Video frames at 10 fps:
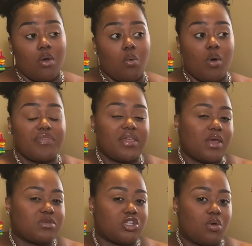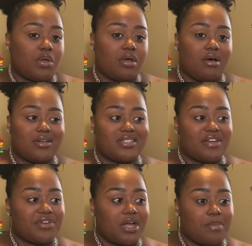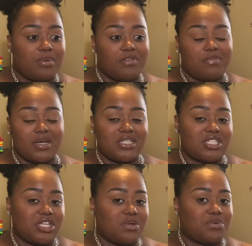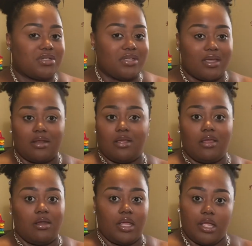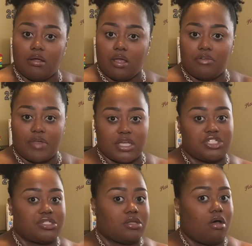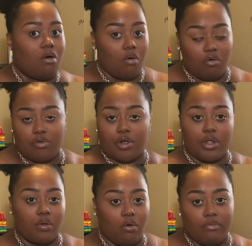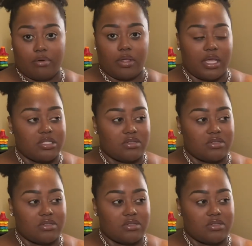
One thing that was going on is every couple of months he would get an ear infection over and over again.